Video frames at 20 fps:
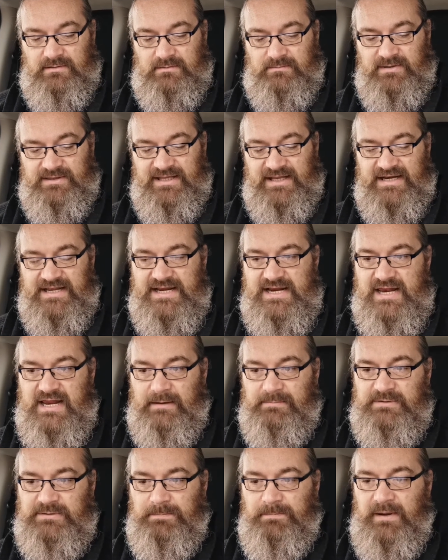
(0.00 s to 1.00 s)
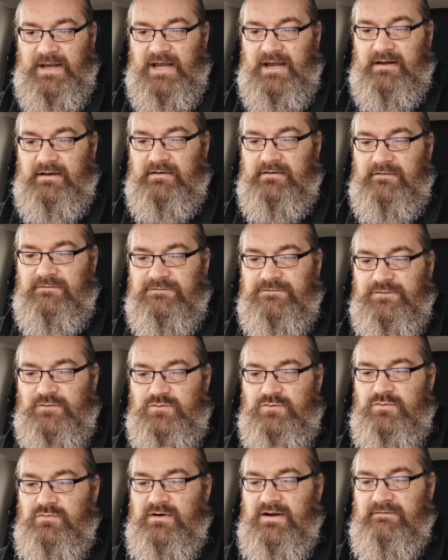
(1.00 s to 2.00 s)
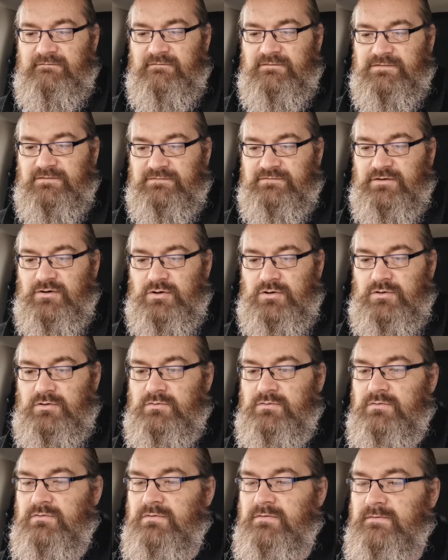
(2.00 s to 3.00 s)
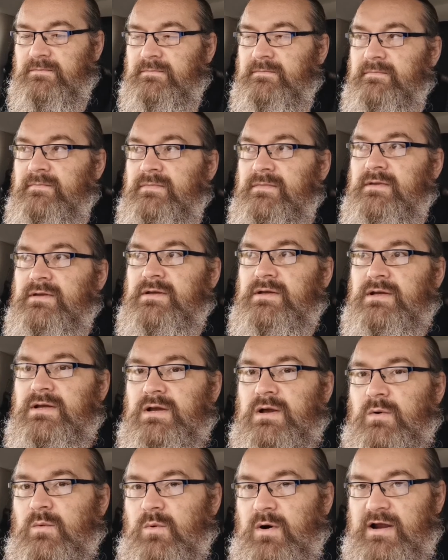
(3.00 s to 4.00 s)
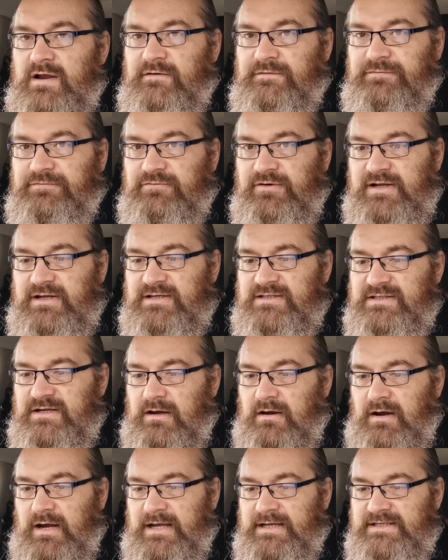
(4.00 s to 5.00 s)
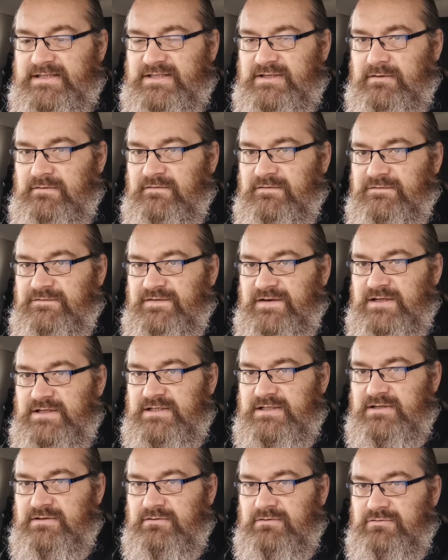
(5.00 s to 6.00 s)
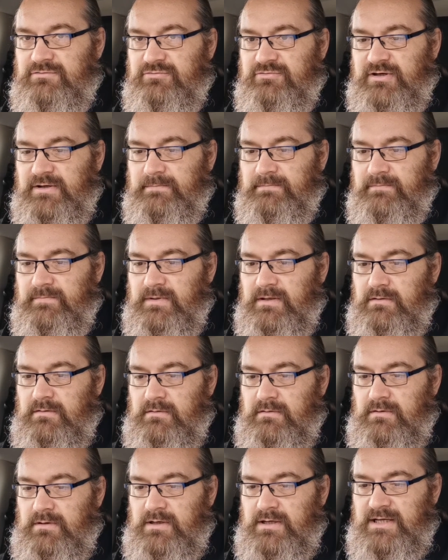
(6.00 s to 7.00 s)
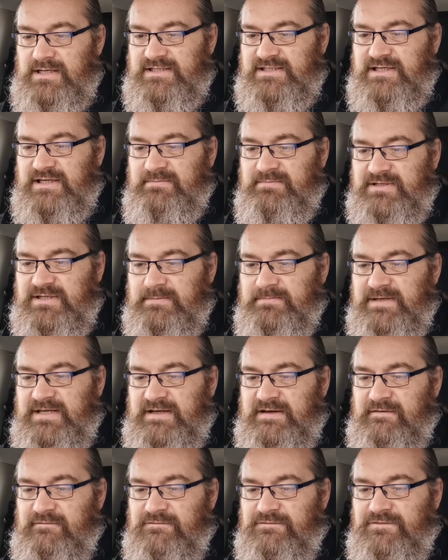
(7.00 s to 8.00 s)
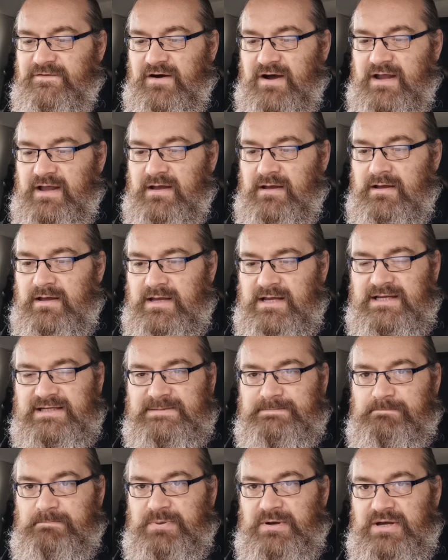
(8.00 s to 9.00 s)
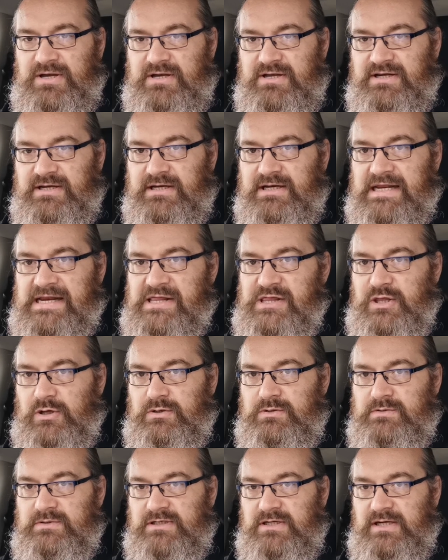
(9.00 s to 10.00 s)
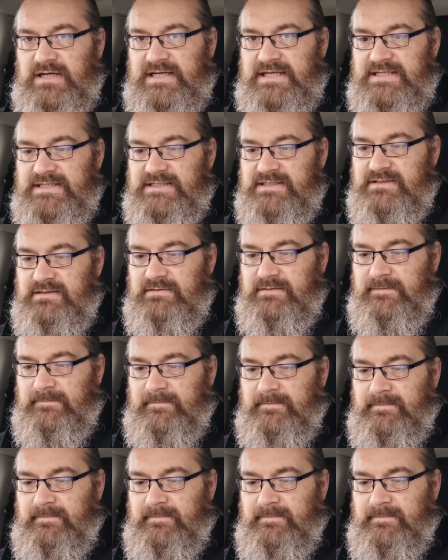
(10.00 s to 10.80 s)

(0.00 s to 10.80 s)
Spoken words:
But then he leapt back the full length of the hall. "Why are Freya's eyes so fierce and grim? It seems to me that fire is burning in those eyes."